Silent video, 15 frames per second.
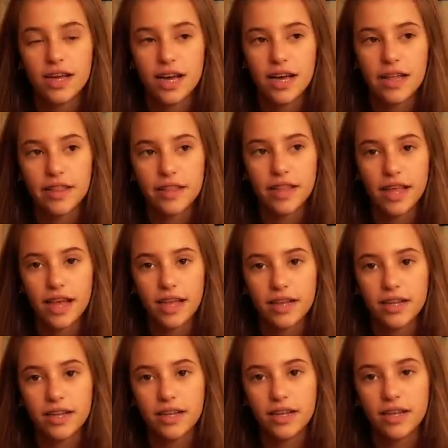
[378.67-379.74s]
but how do you
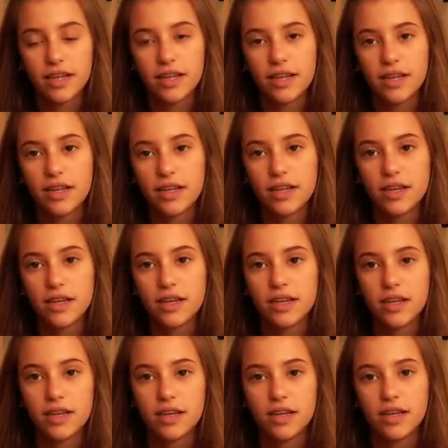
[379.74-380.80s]
get the slippers?
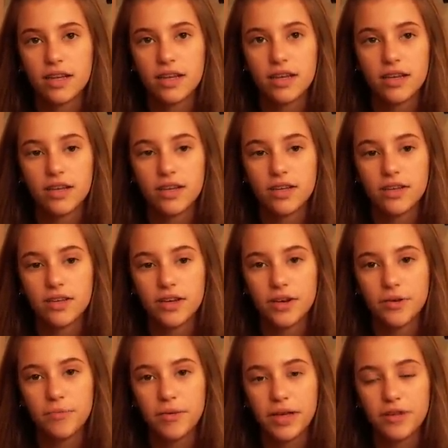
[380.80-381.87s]

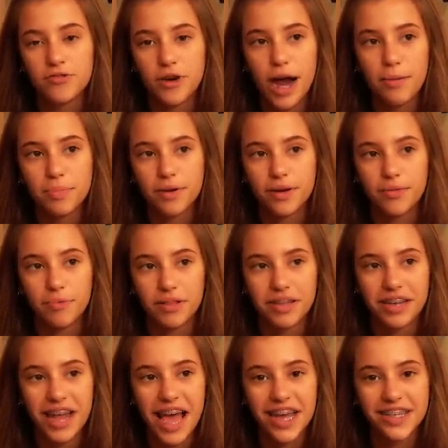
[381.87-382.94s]
we trap her with a
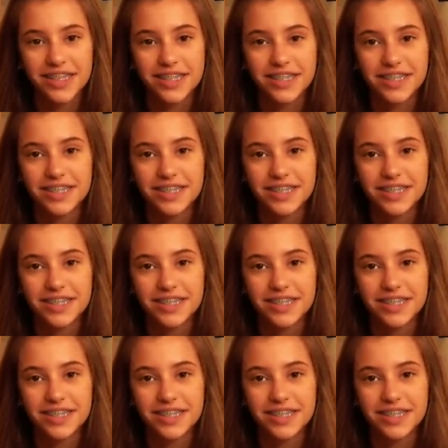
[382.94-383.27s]
net.